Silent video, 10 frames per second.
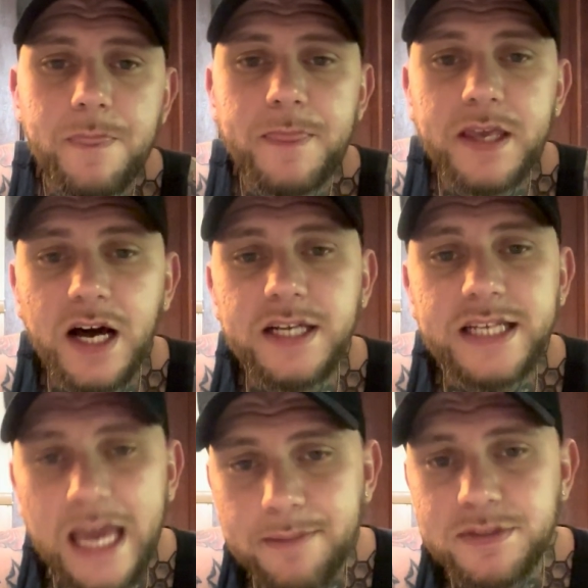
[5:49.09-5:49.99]
God
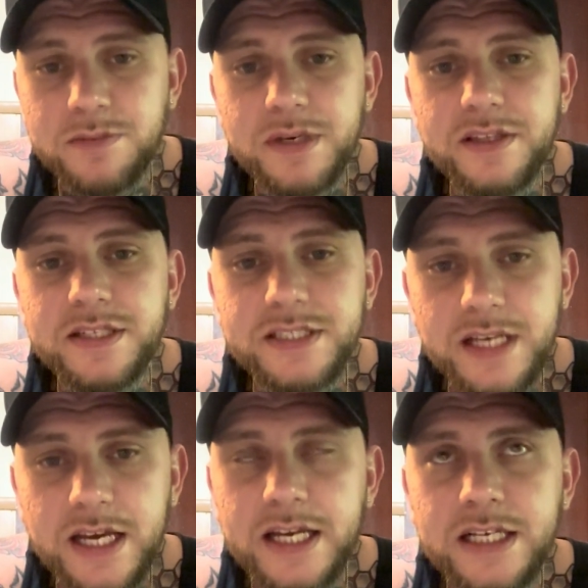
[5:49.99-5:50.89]
came to me this
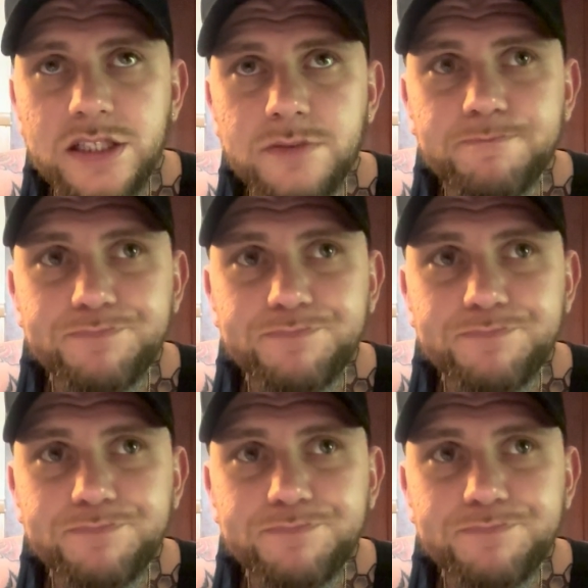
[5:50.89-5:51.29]
day and